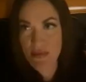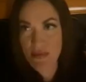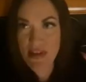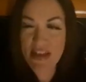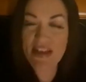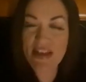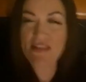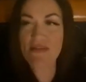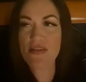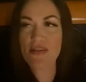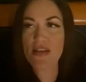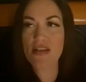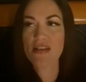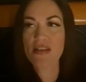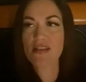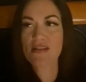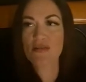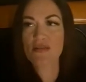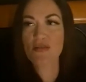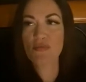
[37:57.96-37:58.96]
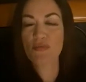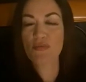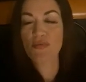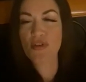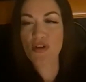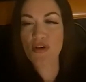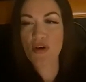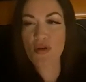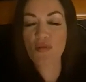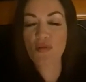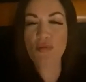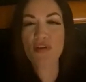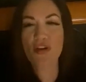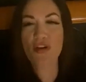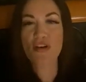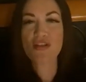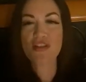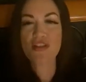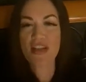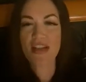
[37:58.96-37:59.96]
to be even,
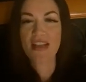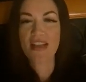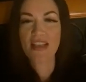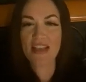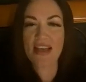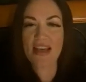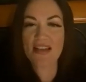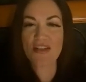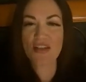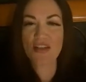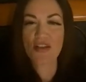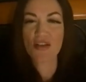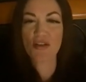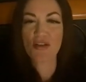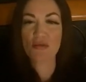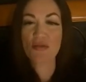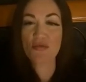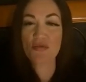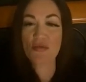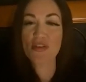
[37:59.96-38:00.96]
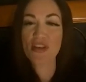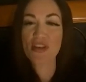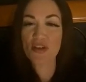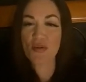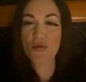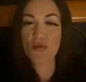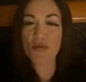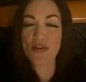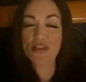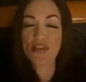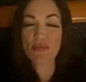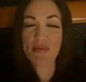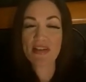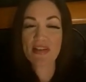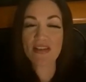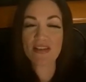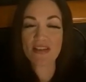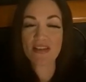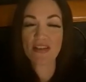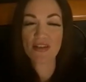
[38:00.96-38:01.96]
regurgitating that to you is really cool. It
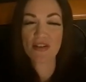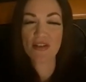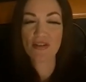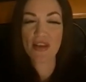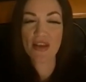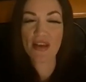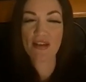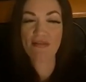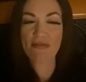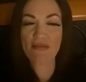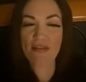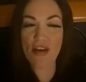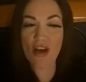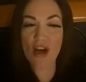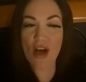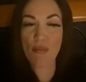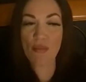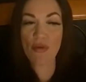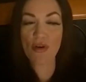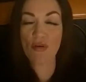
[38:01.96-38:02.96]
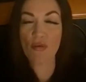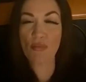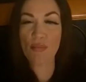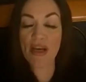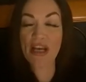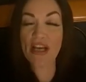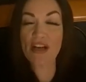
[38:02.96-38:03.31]
speaks to your like phenomenal